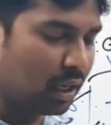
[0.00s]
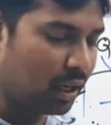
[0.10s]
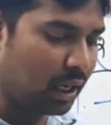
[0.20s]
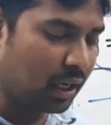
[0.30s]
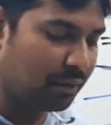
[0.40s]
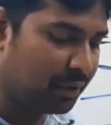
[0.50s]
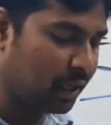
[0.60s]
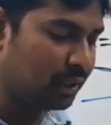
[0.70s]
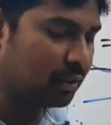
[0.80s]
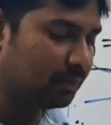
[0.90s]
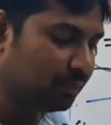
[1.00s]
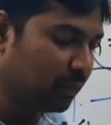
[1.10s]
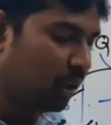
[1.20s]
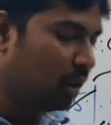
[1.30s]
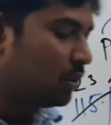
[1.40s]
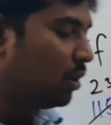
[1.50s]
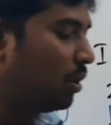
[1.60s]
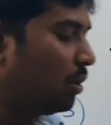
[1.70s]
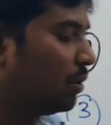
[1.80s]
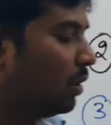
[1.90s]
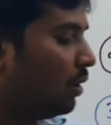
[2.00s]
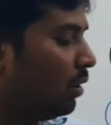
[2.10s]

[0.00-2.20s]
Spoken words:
rate of interest. So